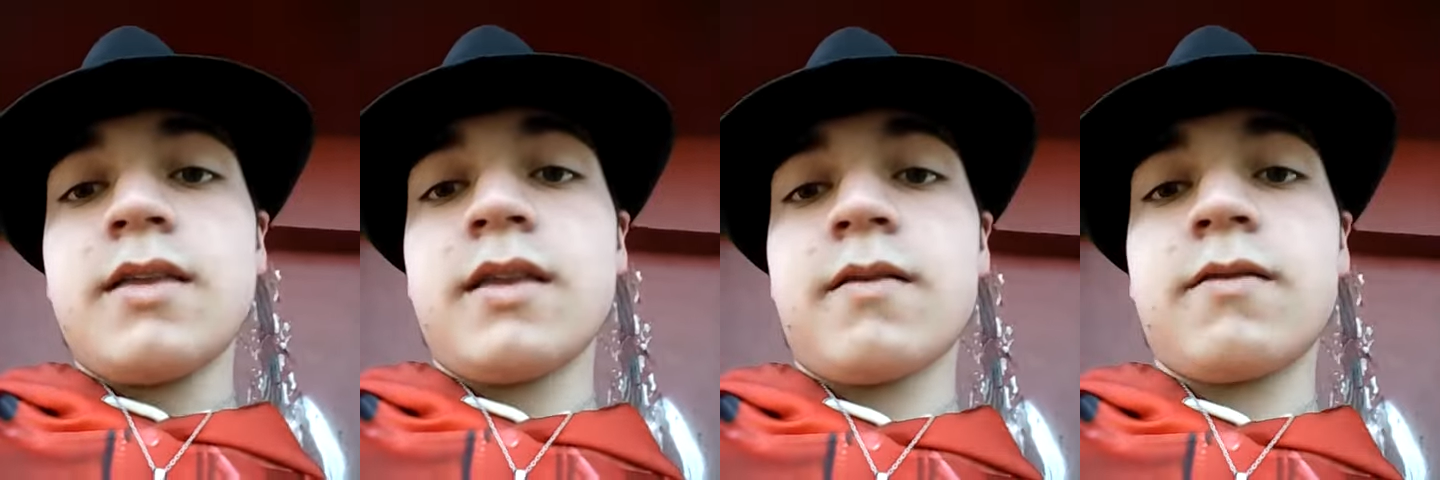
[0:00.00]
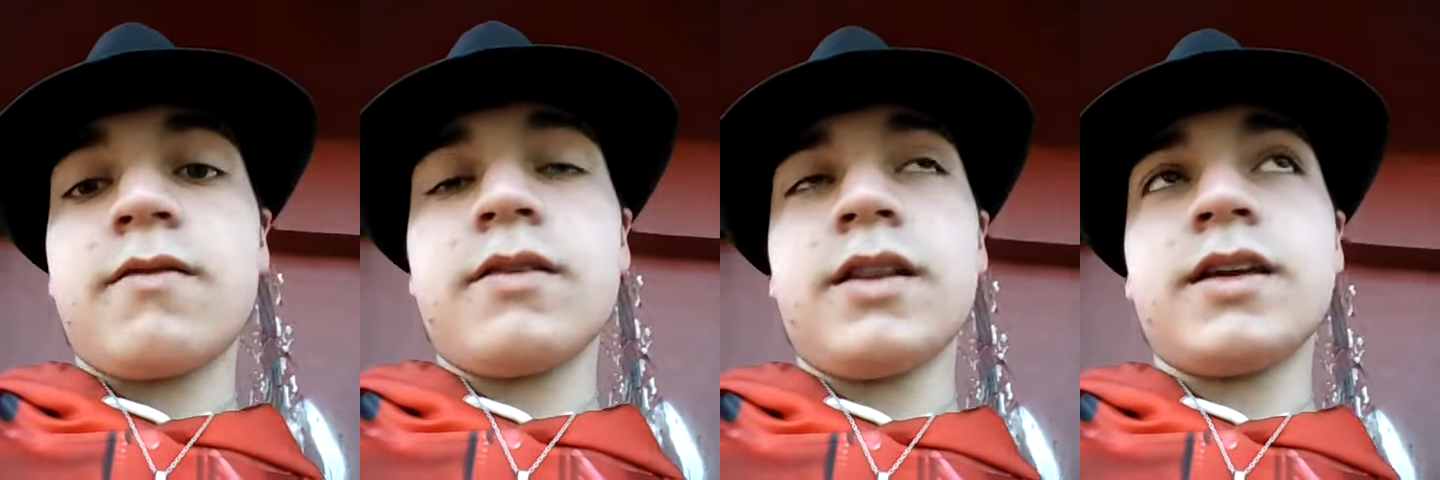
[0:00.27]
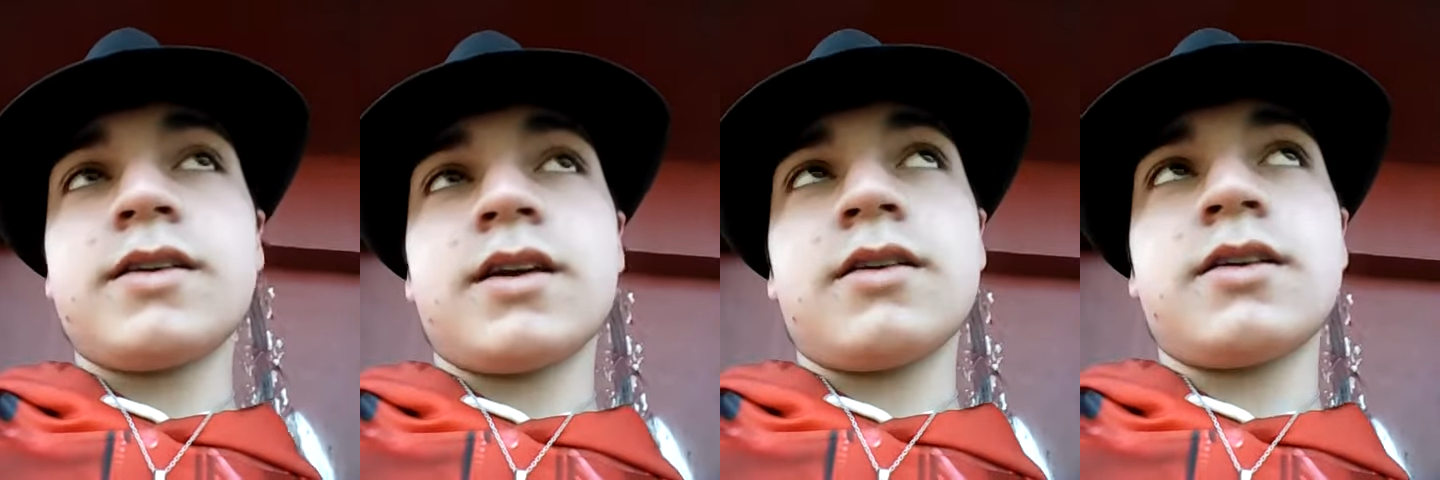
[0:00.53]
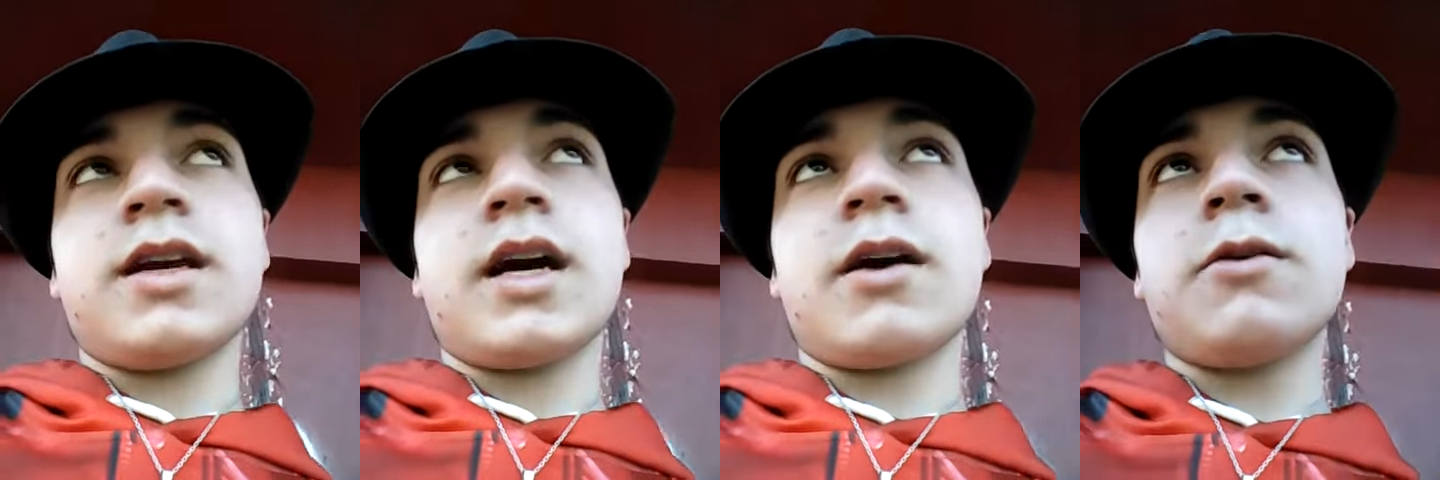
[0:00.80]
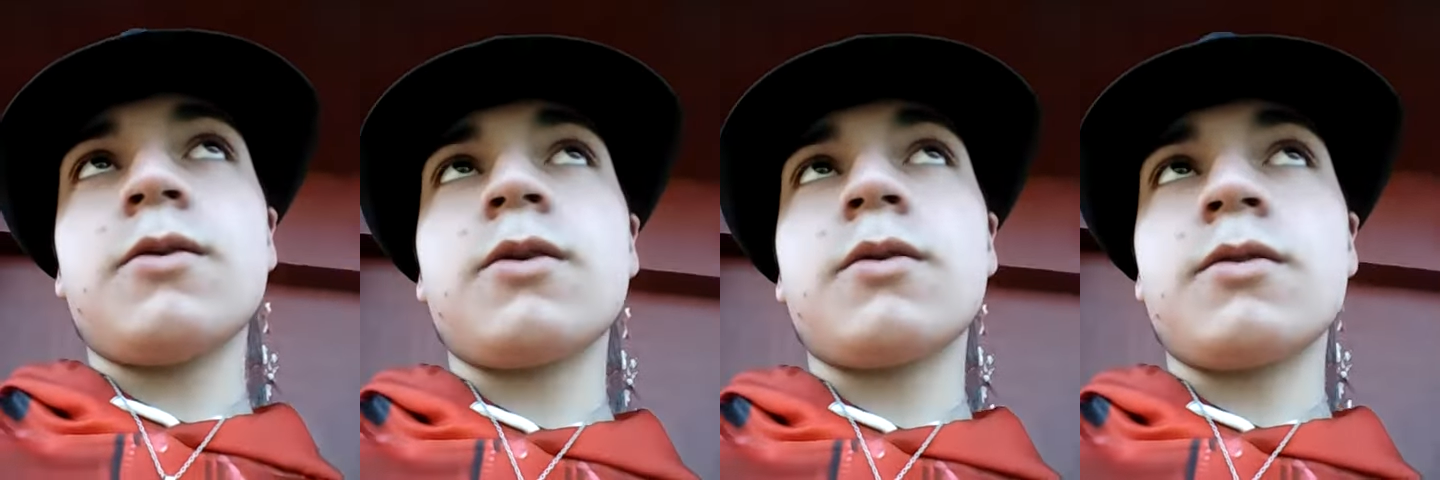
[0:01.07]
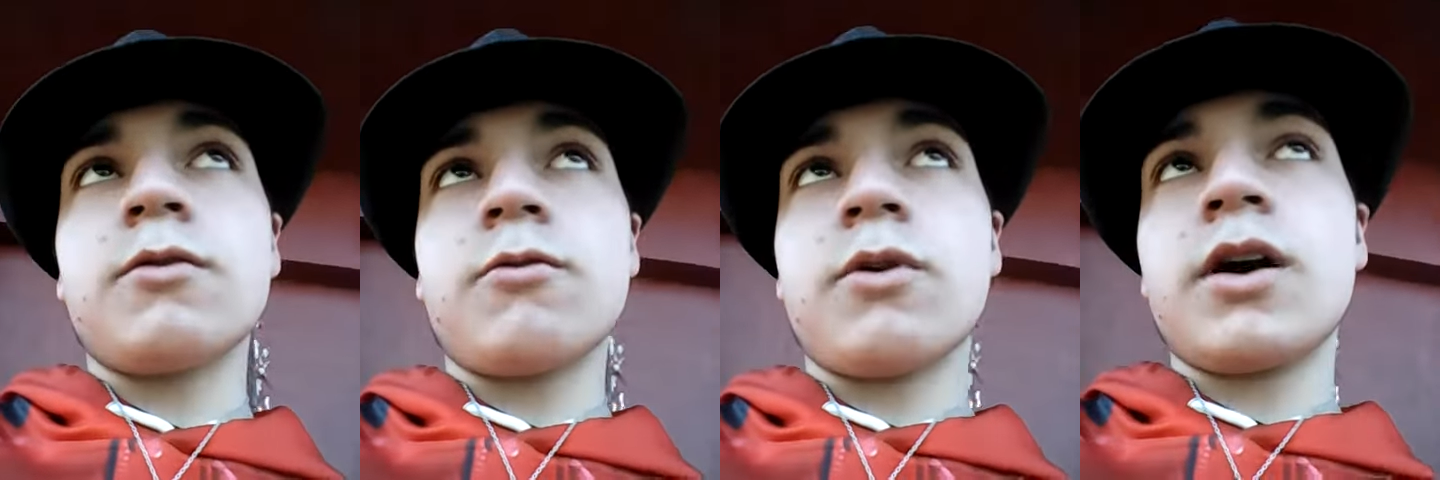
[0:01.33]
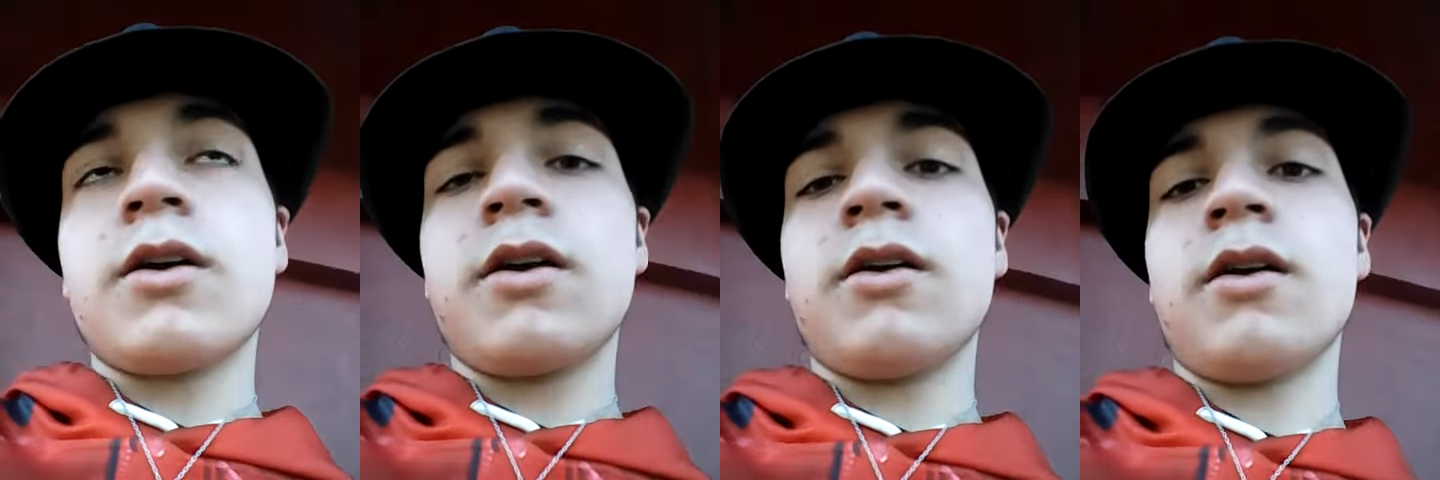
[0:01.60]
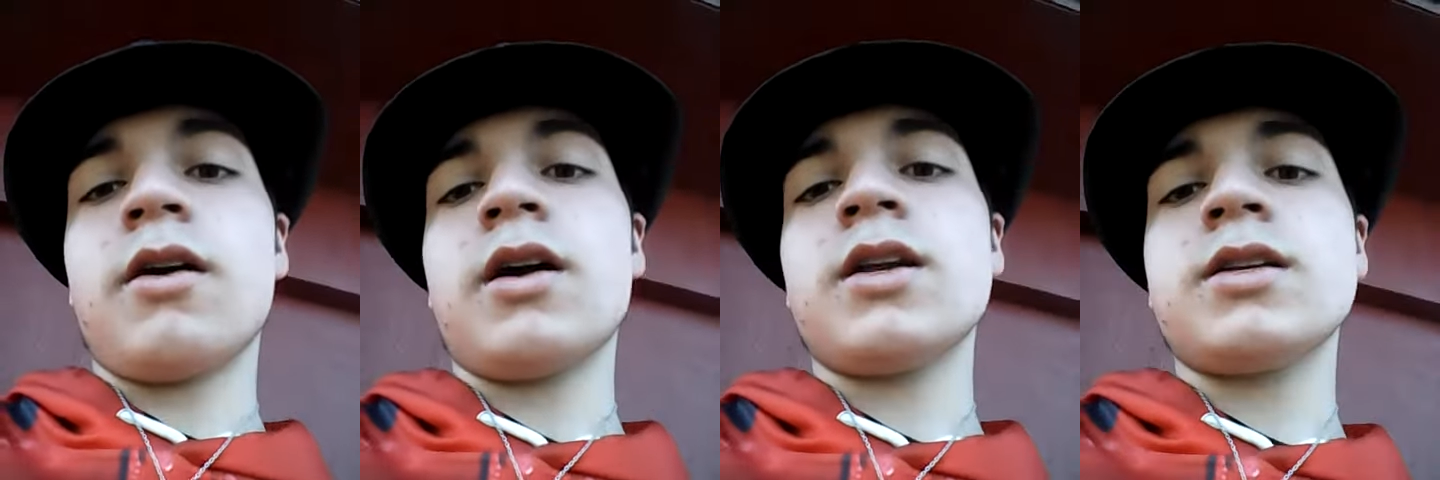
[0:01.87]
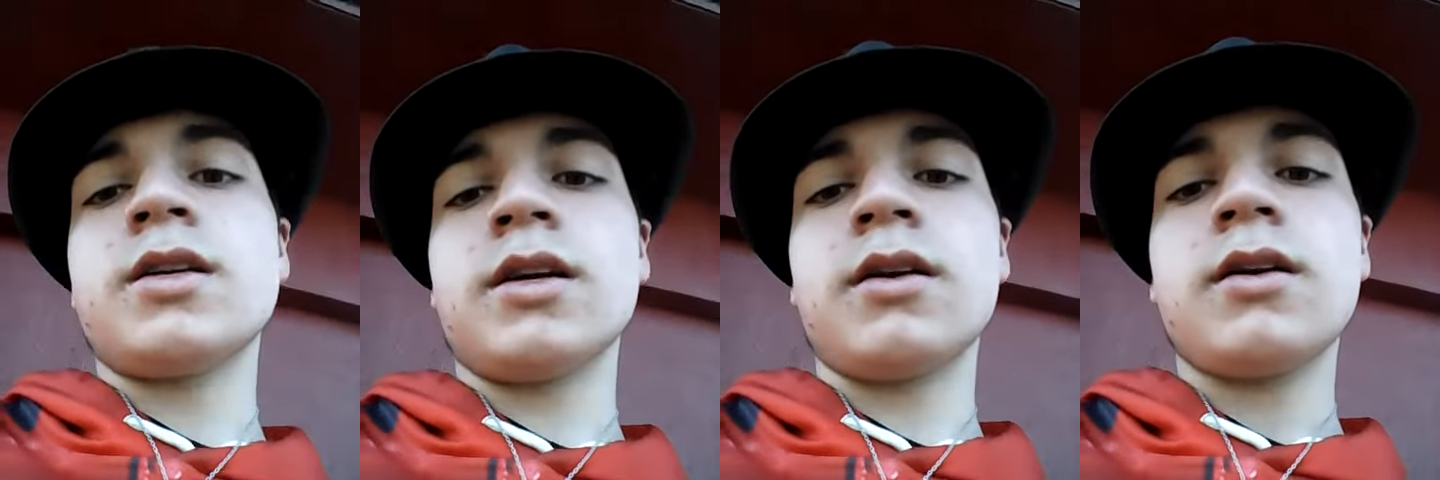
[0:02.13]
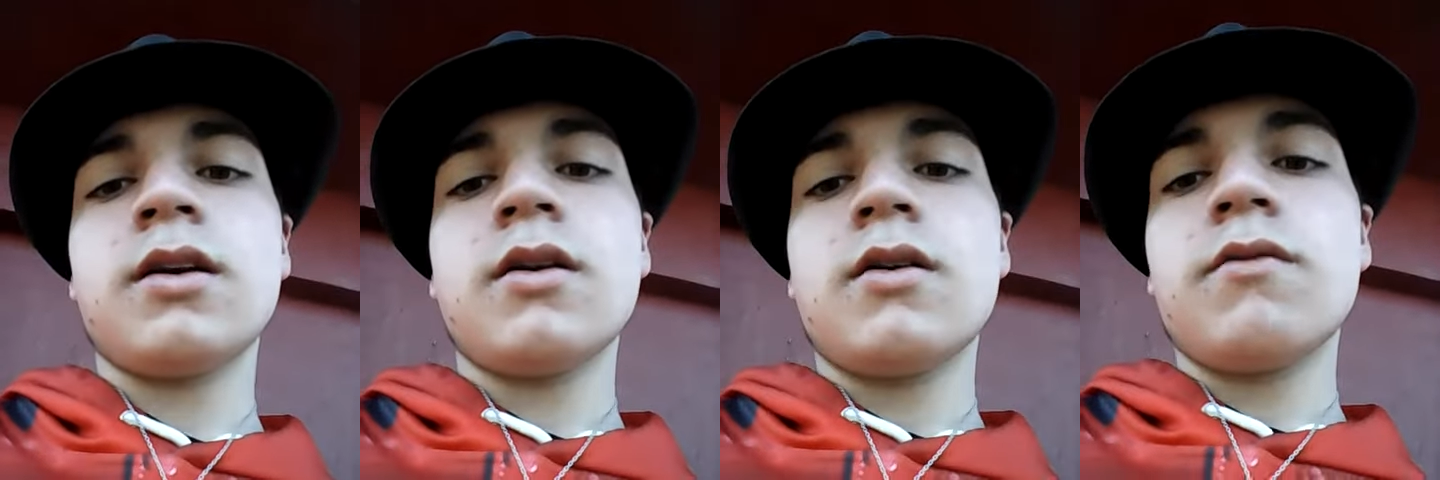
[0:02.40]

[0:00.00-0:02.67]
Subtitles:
never release energy. How are you going to require your energy